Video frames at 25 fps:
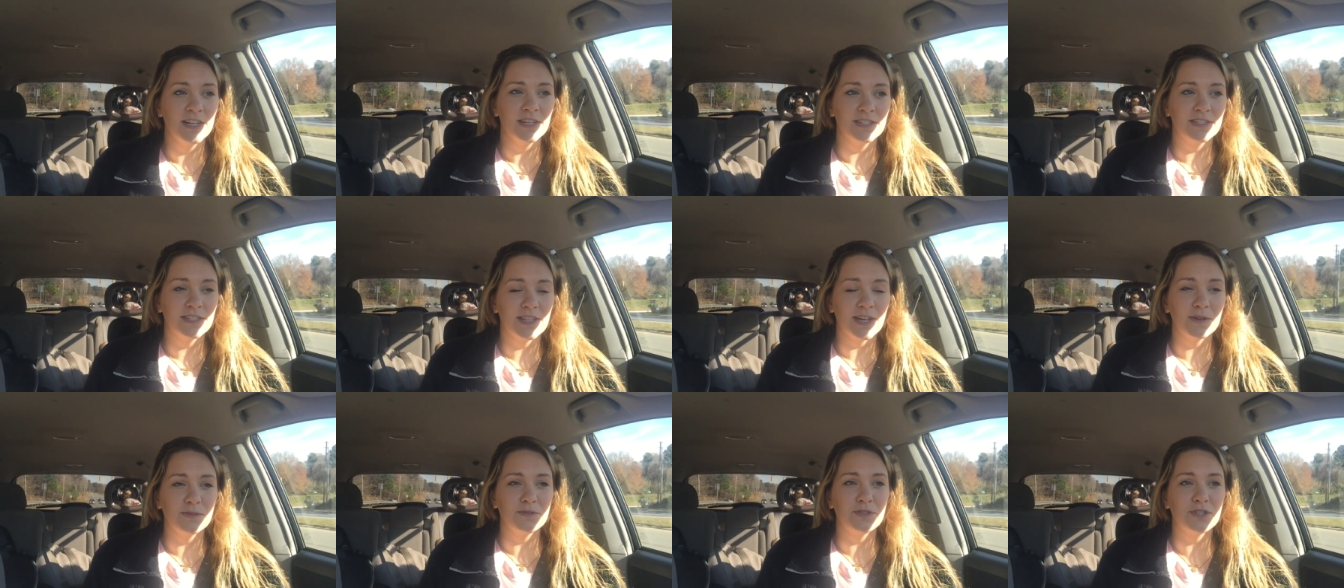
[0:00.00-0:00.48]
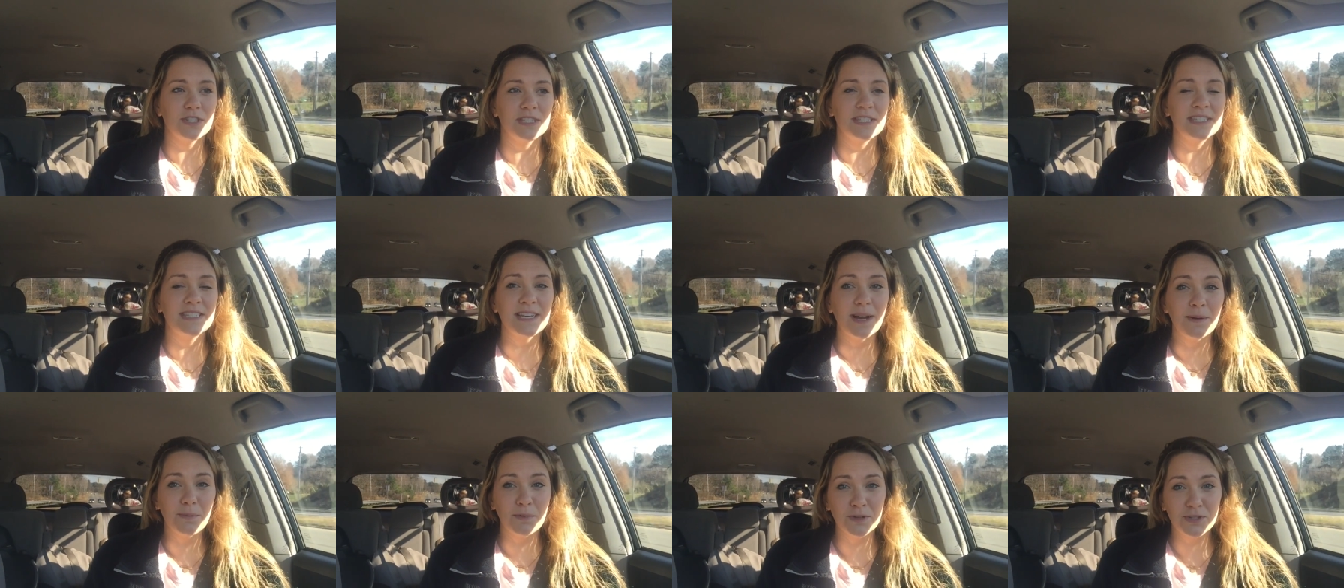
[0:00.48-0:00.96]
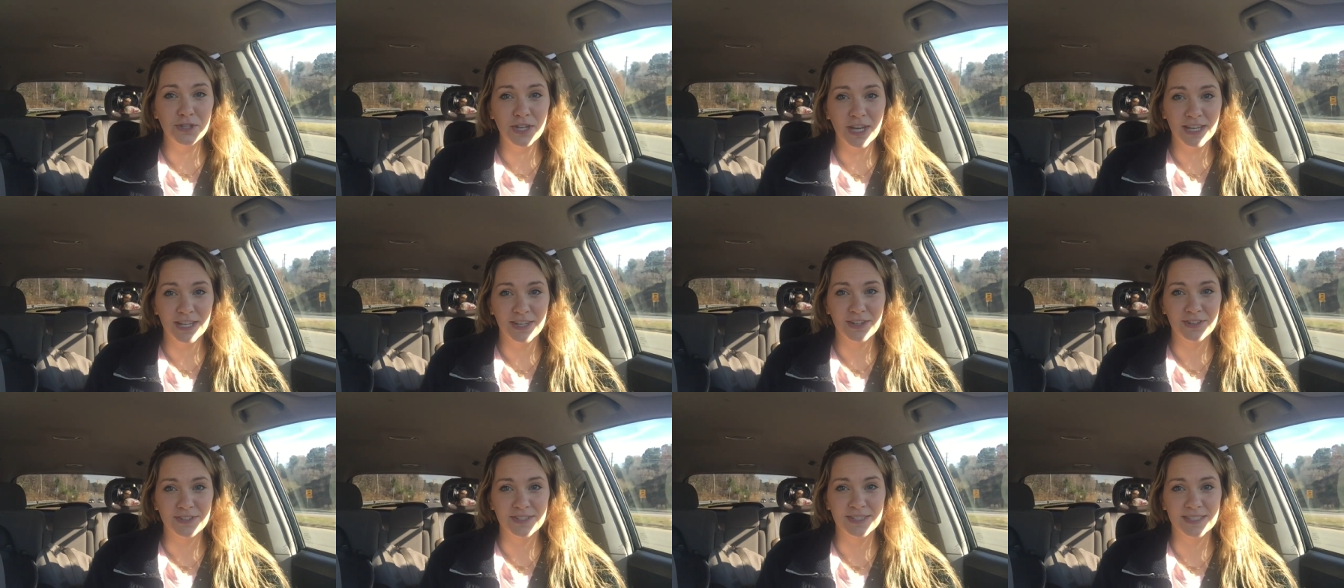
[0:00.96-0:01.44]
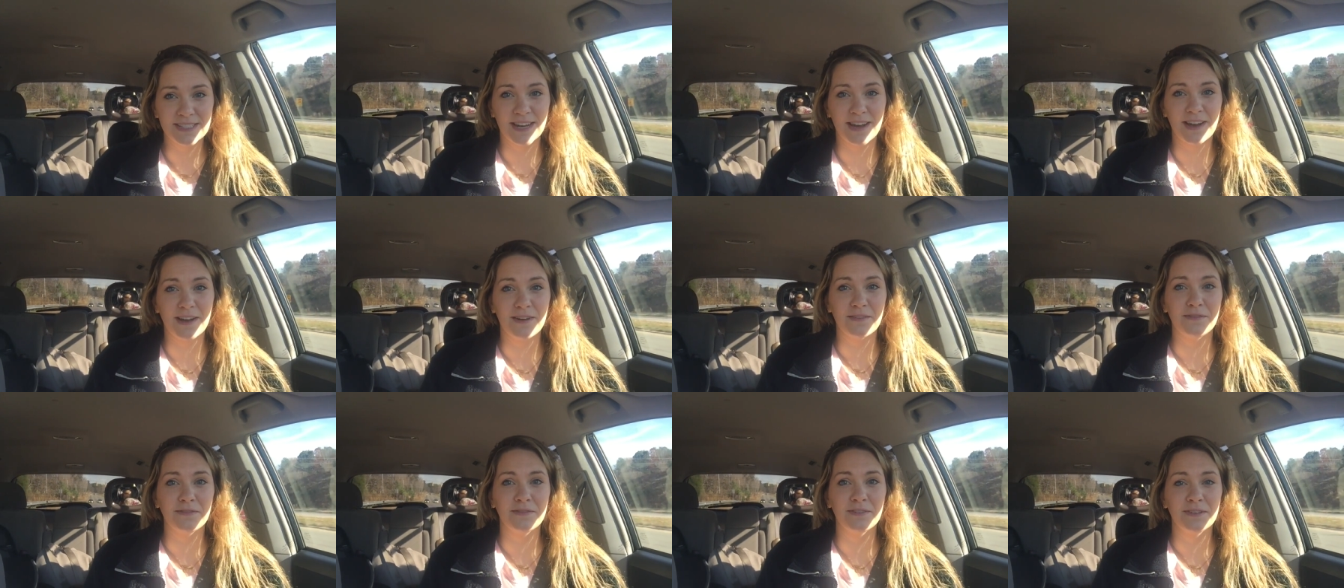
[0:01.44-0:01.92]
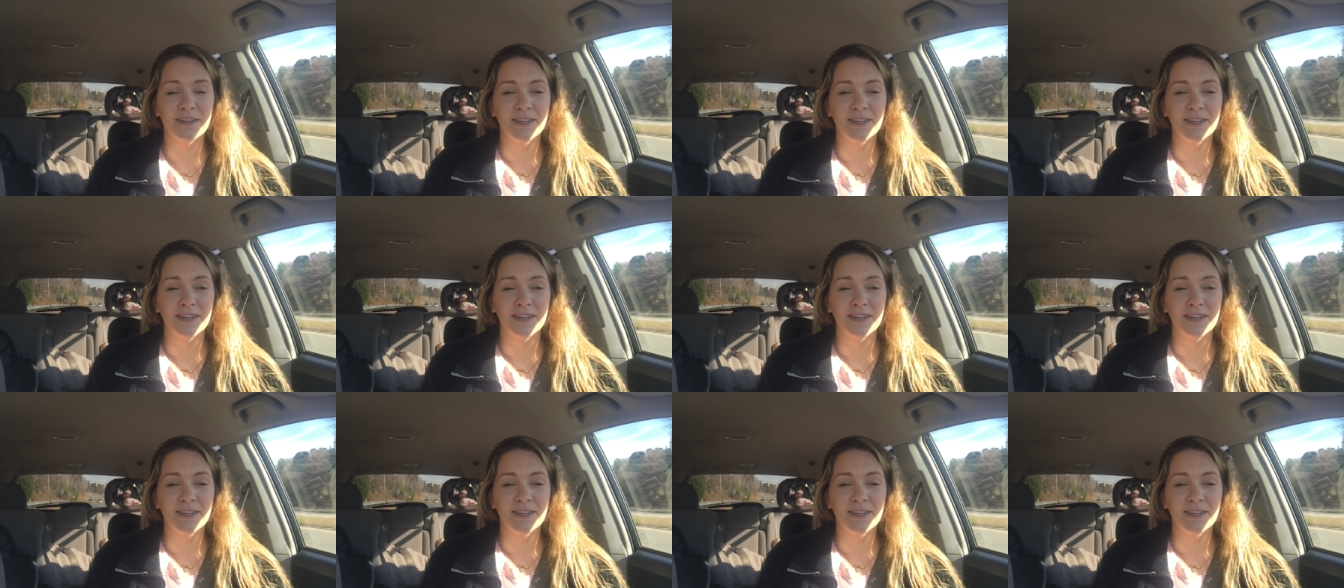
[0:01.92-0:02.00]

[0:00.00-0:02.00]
So just double check your stuff